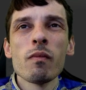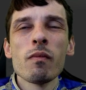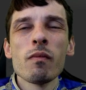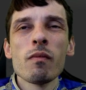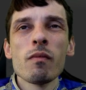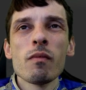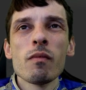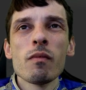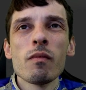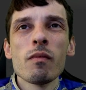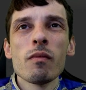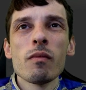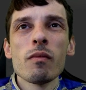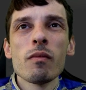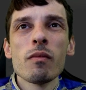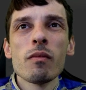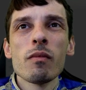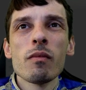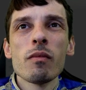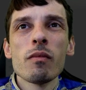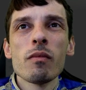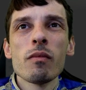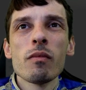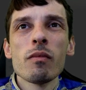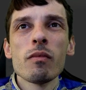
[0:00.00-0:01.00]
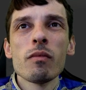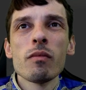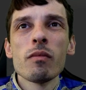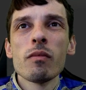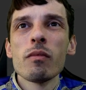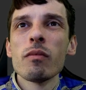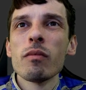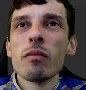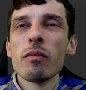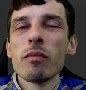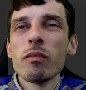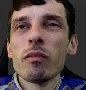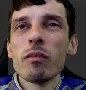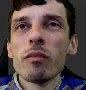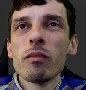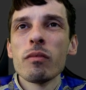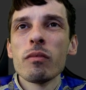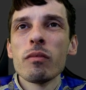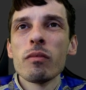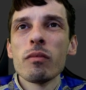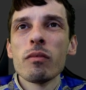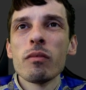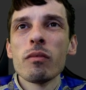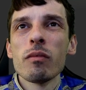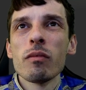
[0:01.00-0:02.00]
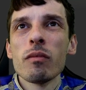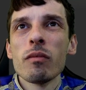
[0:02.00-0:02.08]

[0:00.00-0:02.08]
(no one is talking)